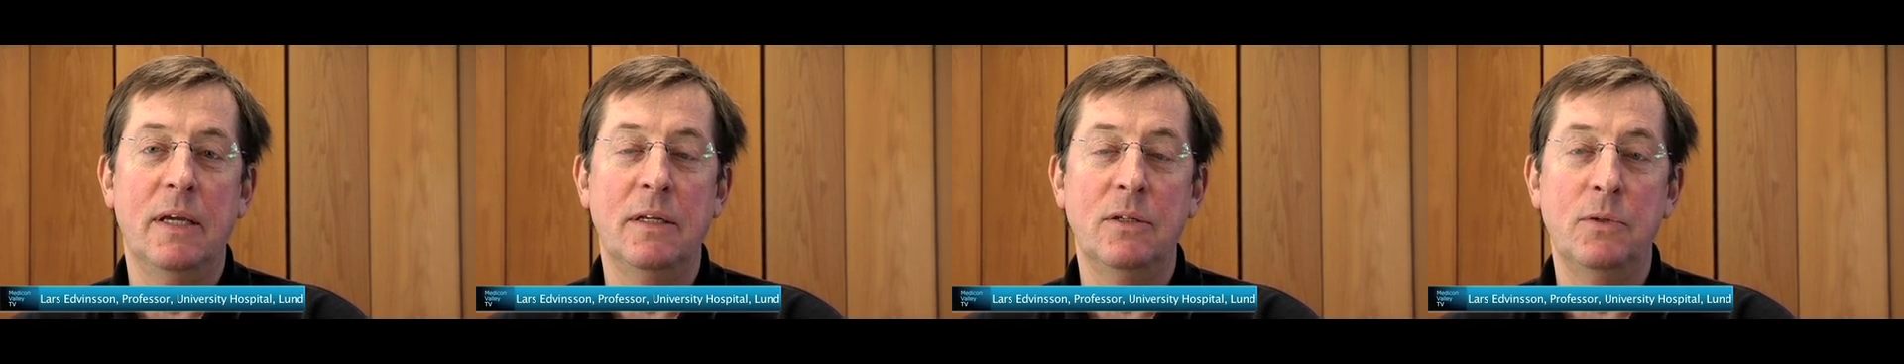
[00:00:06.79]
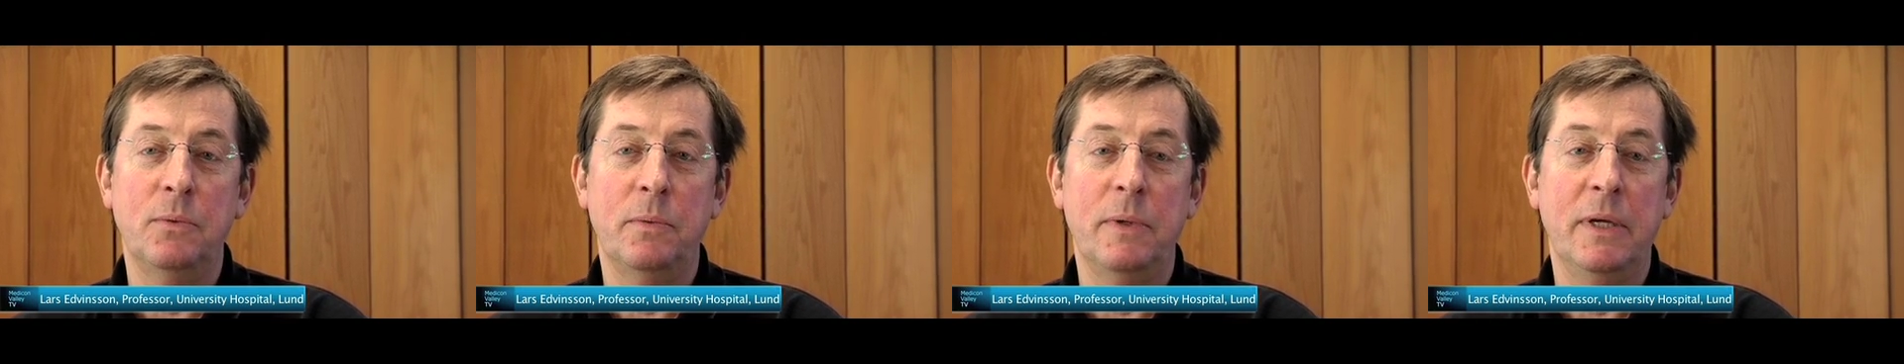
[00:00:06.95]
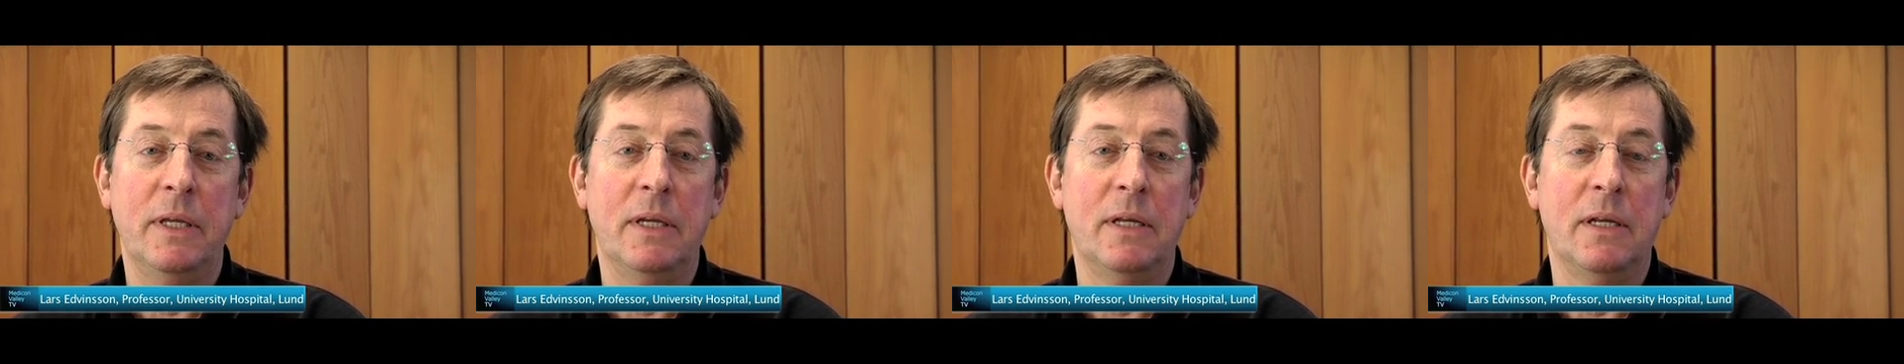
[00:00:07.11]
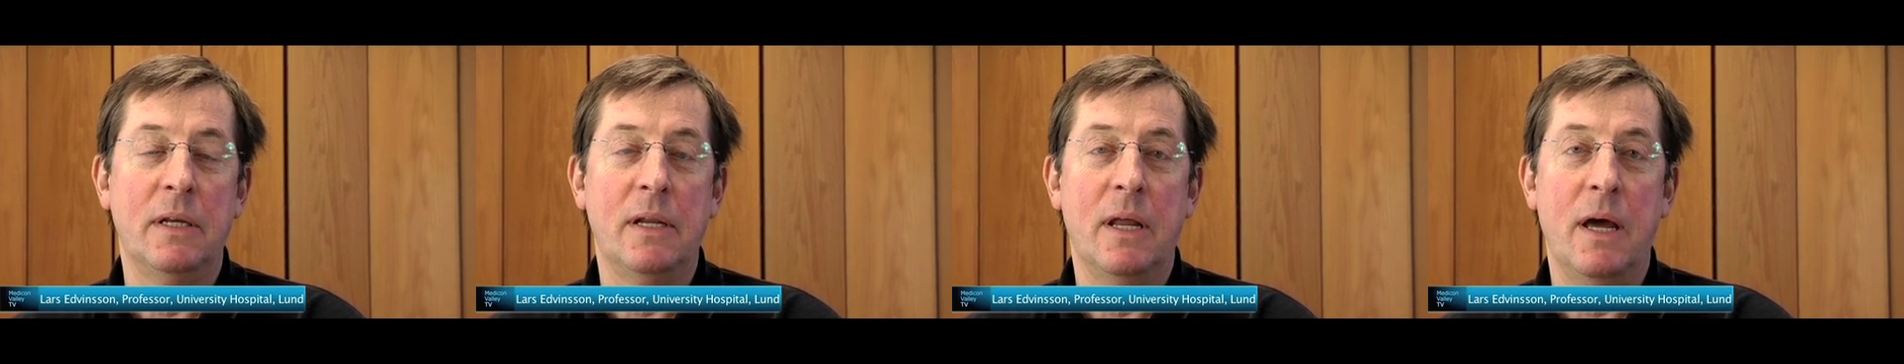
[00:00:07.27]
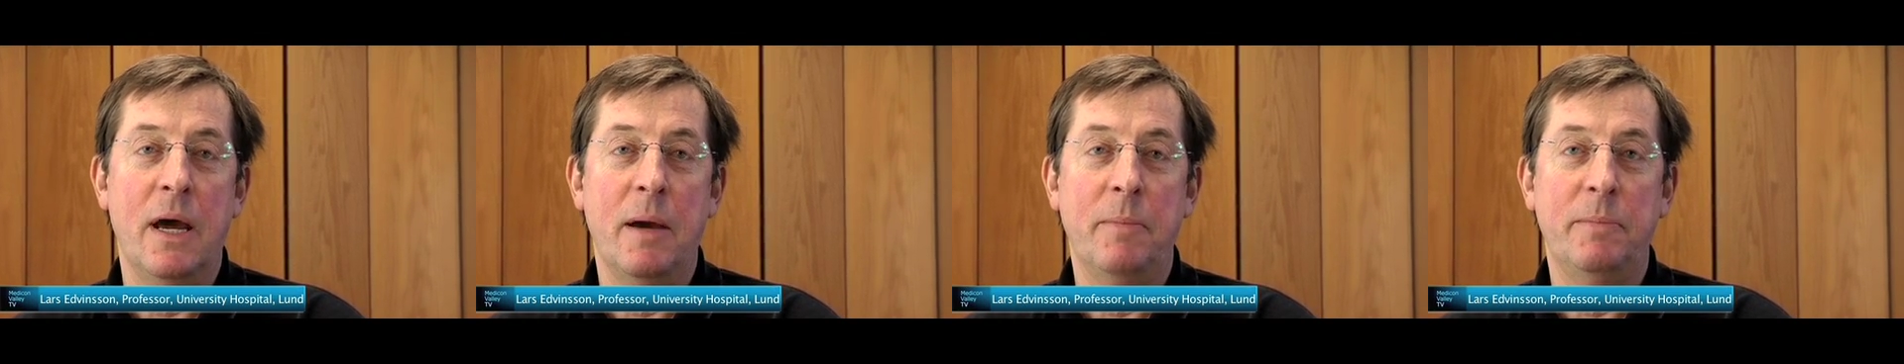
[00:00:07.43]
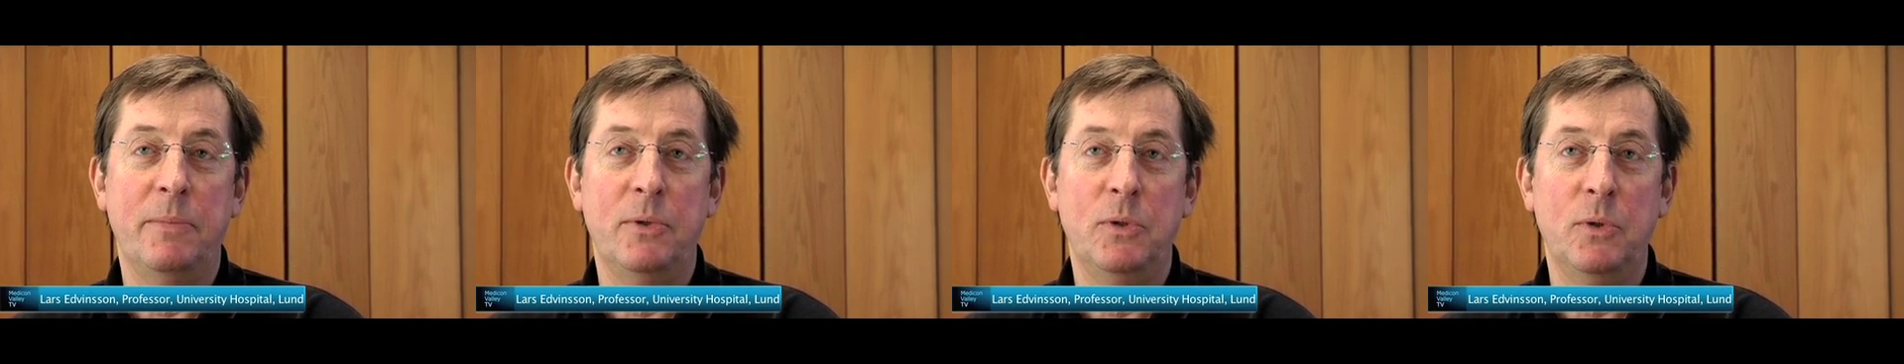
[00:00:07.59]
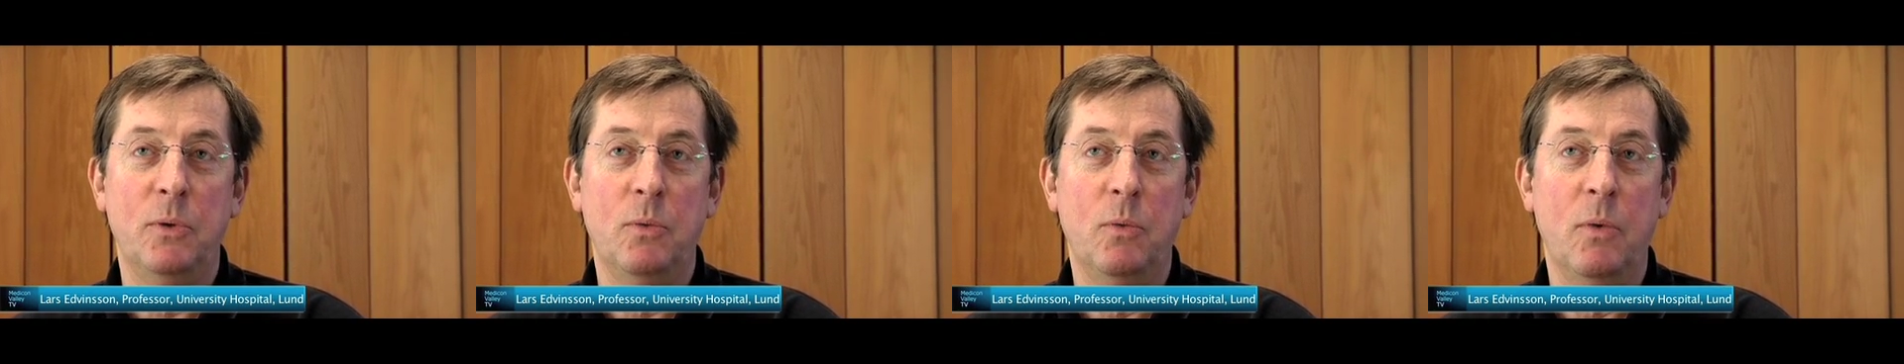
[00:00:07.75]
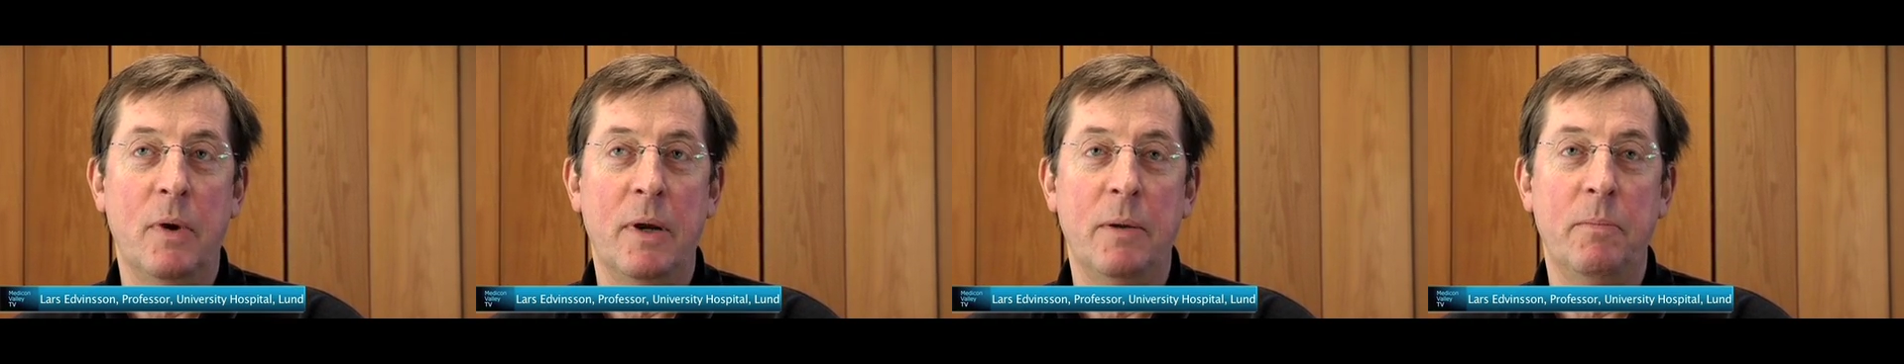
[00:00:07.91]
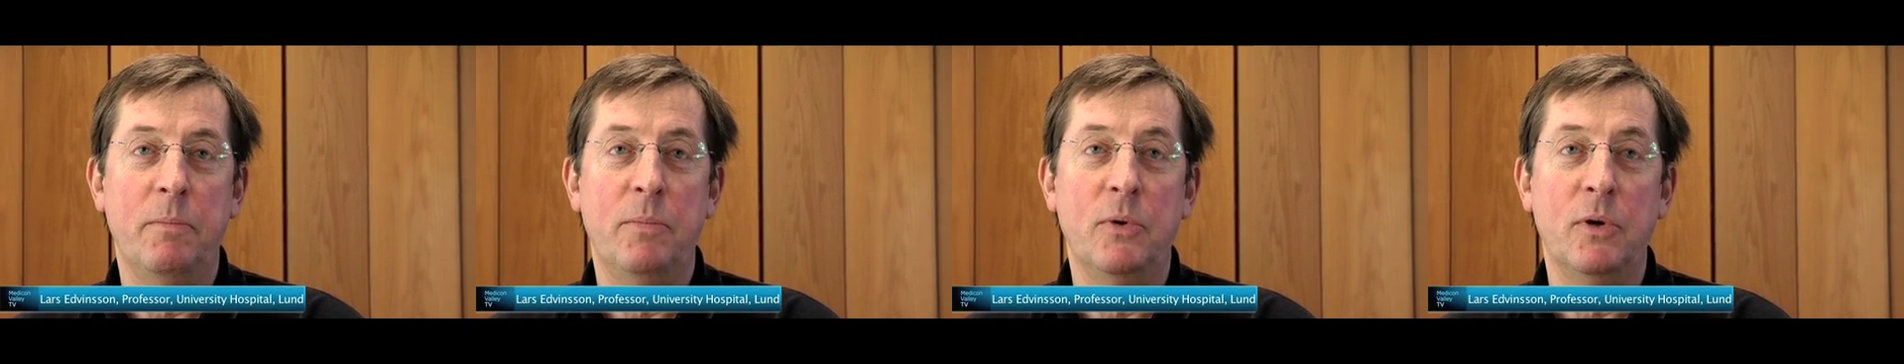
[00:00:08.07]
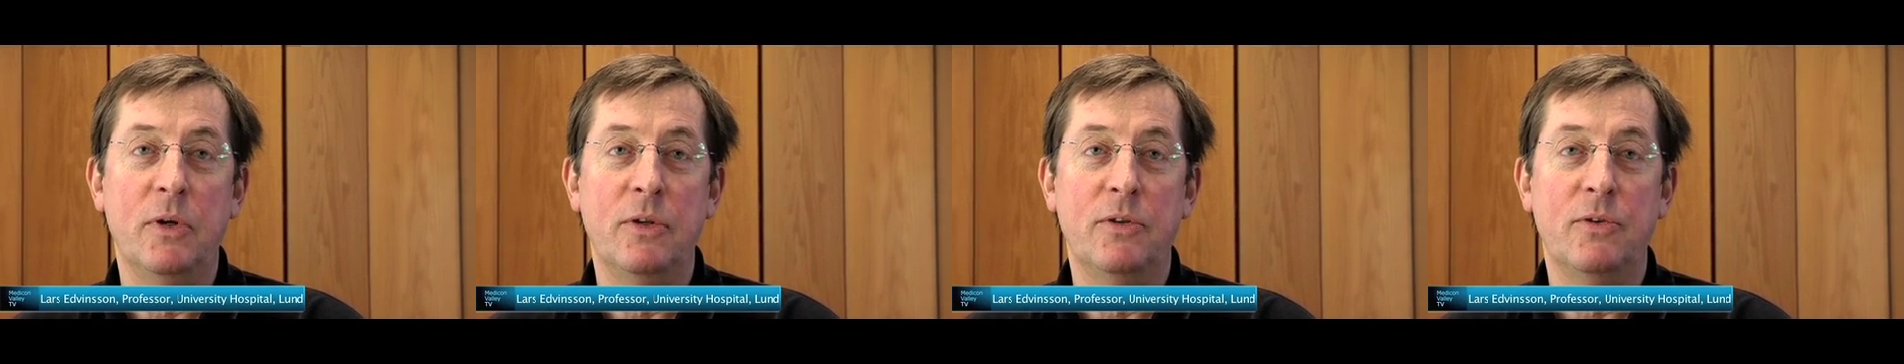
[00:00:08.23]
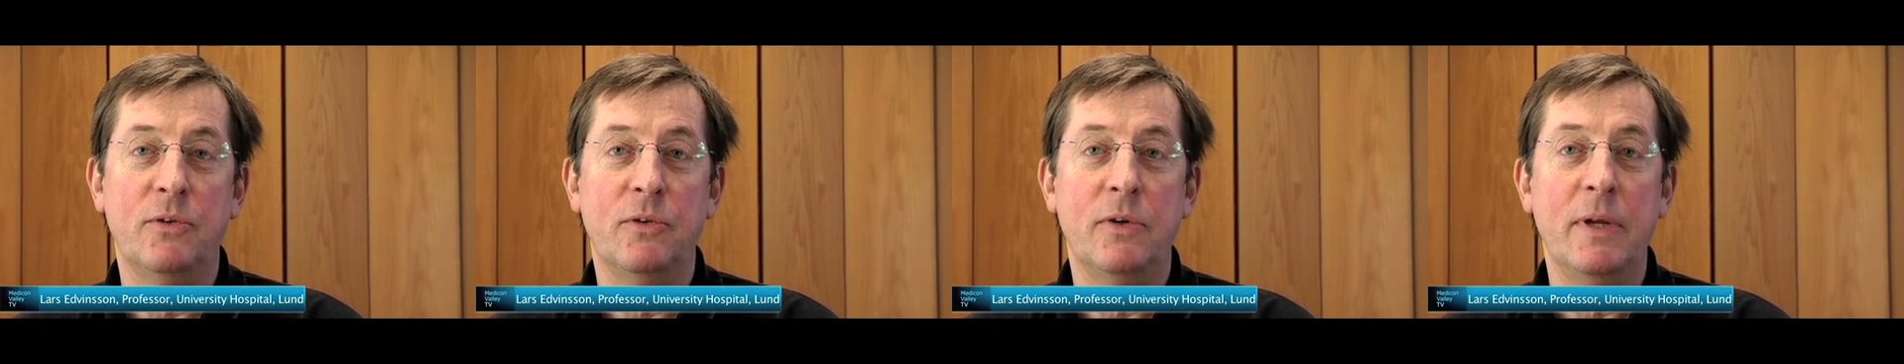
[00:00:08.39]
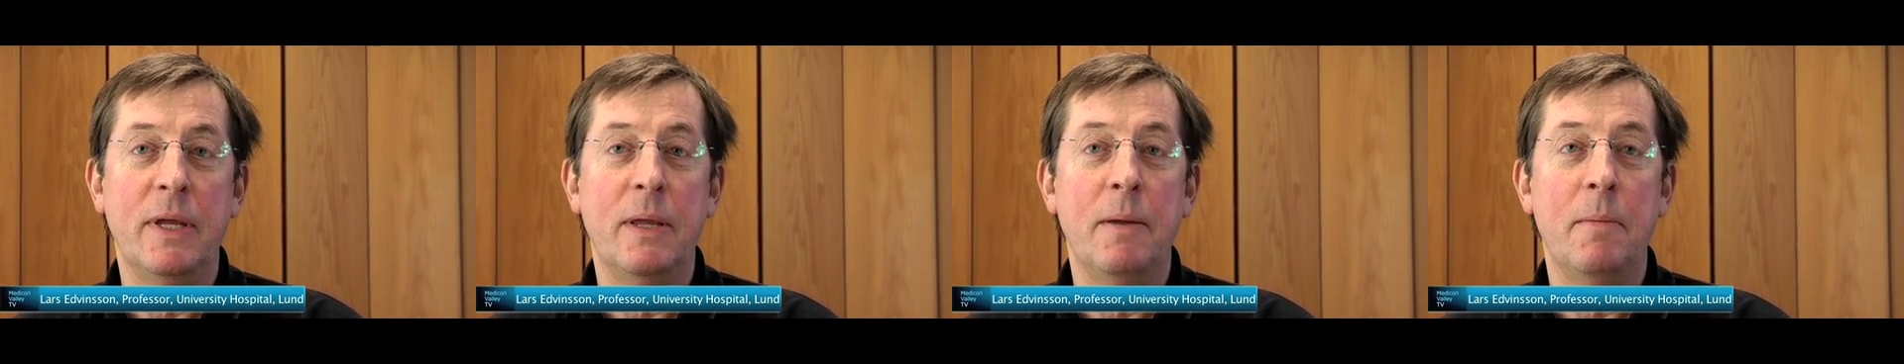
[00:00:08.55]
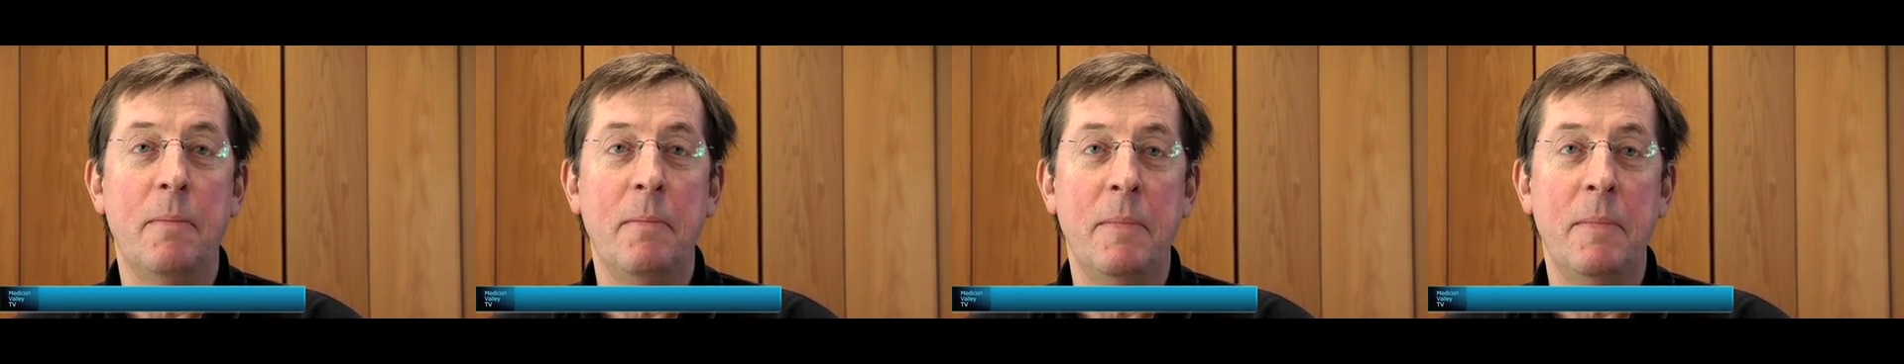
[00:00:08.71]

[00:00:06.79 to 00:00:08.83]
in Sweden up to 1.3